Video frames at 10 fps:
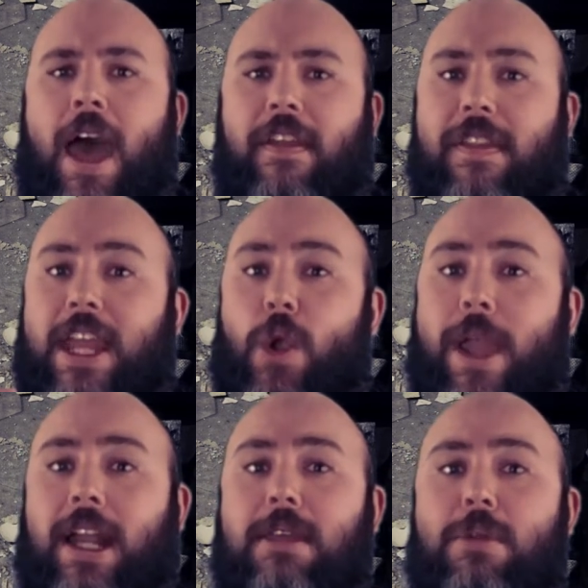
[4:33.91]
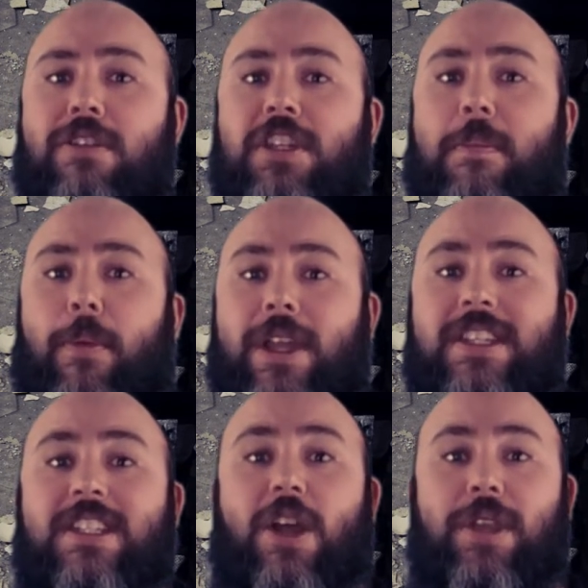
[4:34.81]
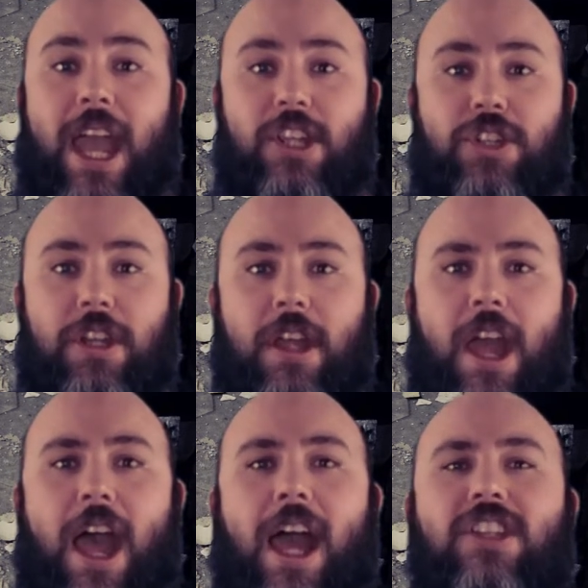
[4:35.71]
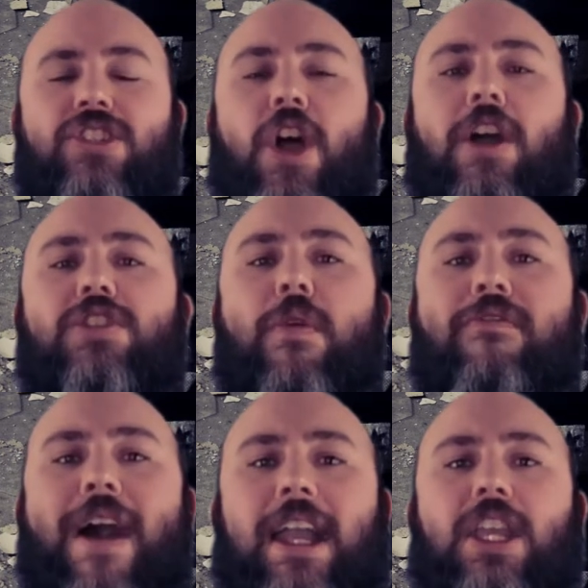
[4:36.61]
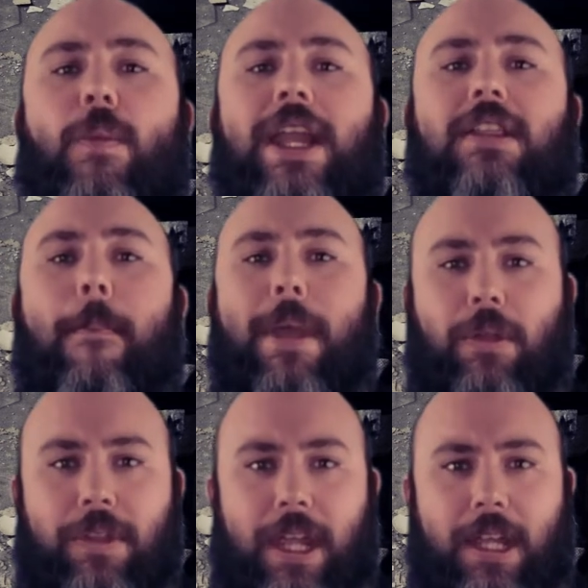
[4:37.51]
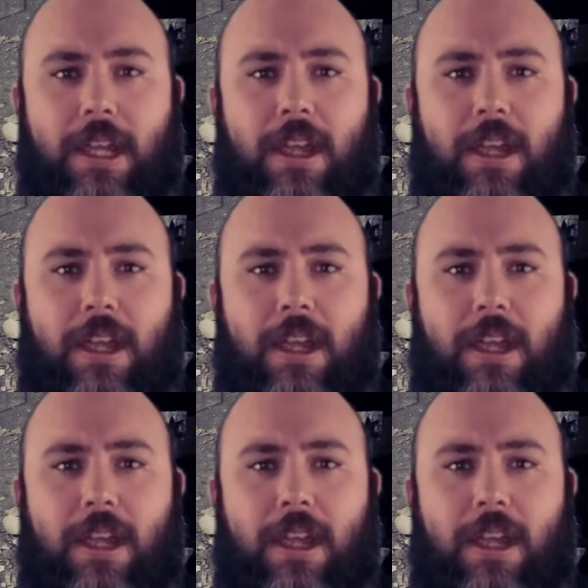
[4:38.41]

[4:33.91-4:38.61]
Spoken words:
and then they quickly move to the prince's location and start to evacuate the building.